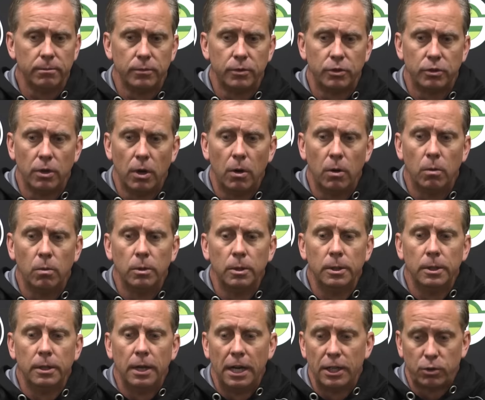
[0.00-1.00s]
So
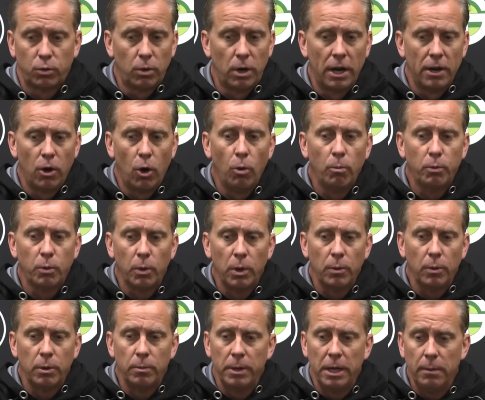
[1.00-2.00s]
that's where I hoped we
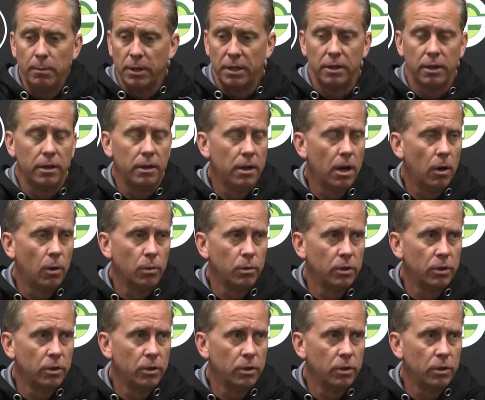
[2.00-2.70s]
would be, but didn't know.